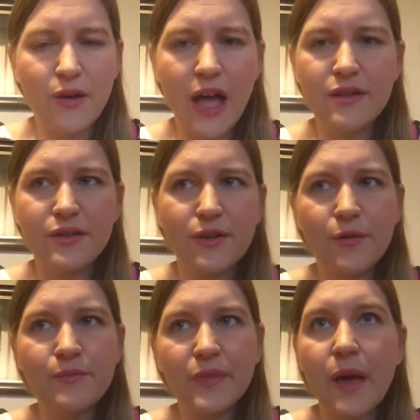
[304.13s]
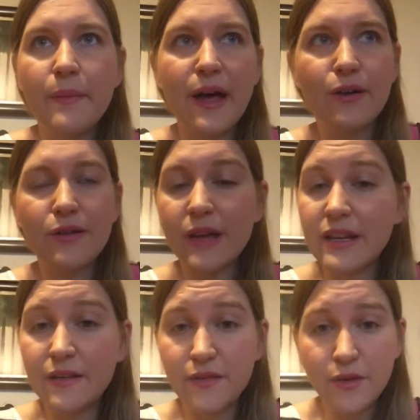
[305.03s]
I don't know about
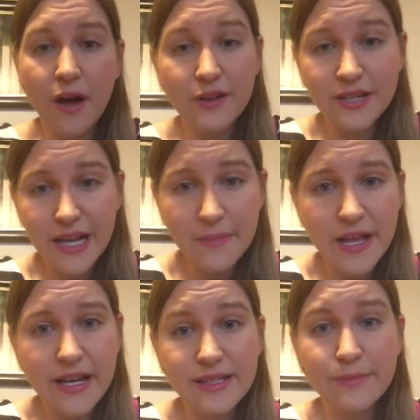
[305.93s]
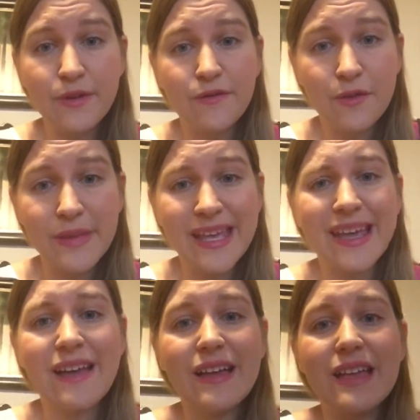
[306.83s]
any of you other diabetics, but for
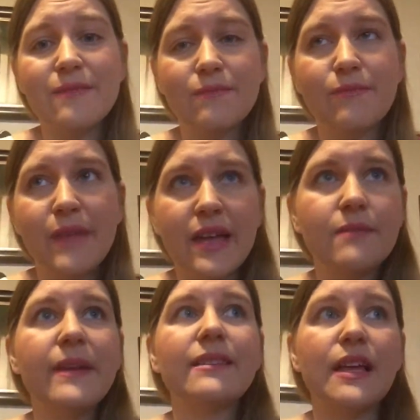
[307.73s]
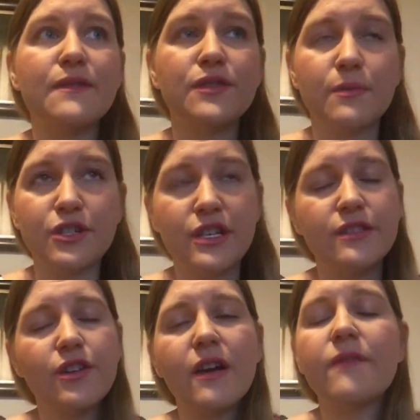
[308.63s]
me, it made my life so much
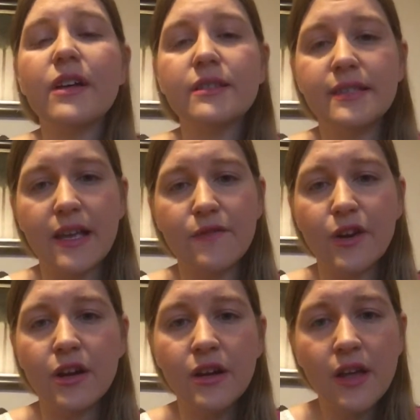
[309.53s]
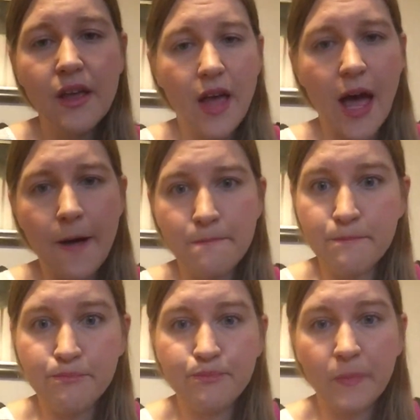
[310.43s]
easier. I felt safer.
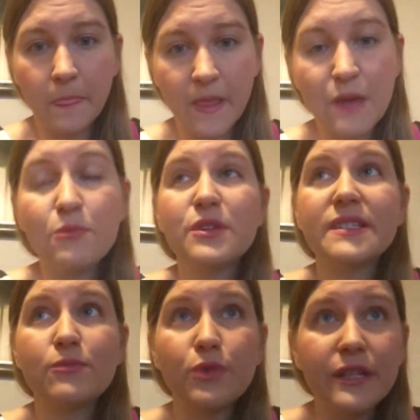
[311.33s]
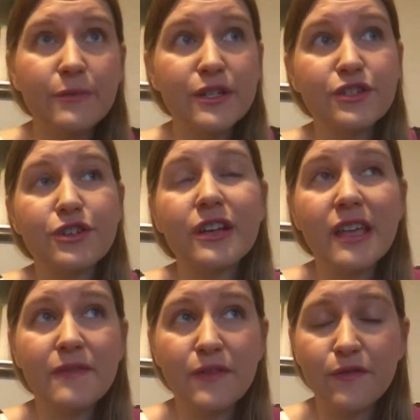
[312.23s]
It was really reassuring
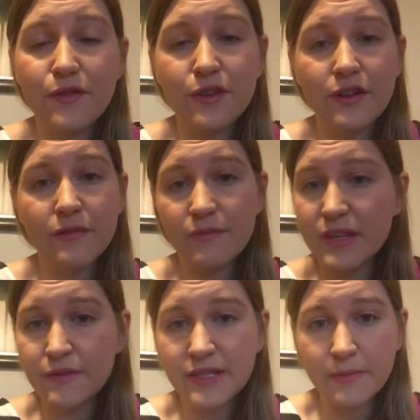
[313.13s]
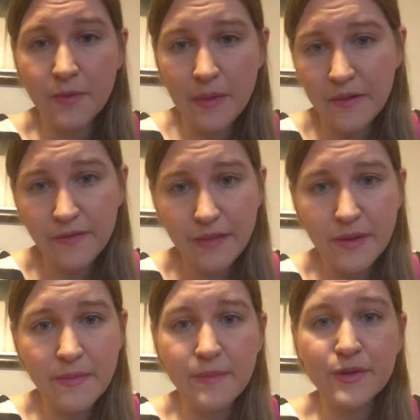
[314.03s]
even for, some of my
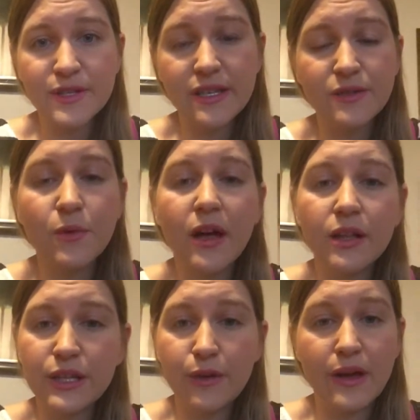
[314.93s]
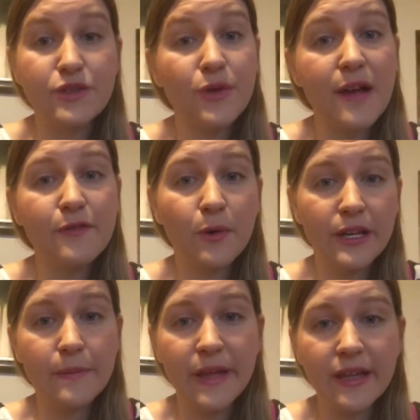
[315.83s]
family members as well. I drive
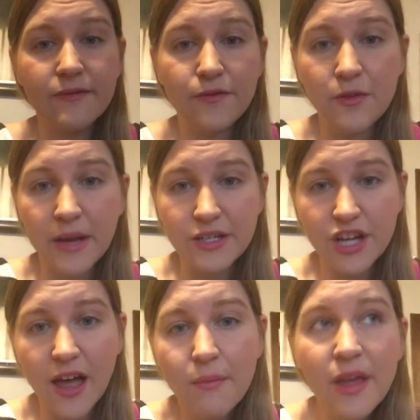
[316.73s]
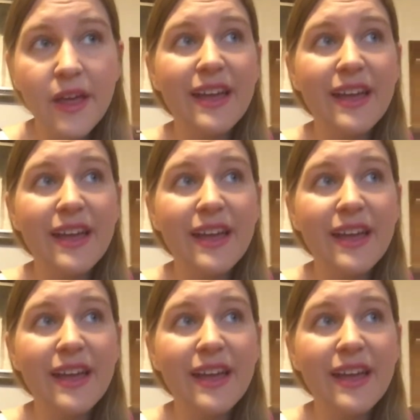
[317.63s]
quite a bit for my job.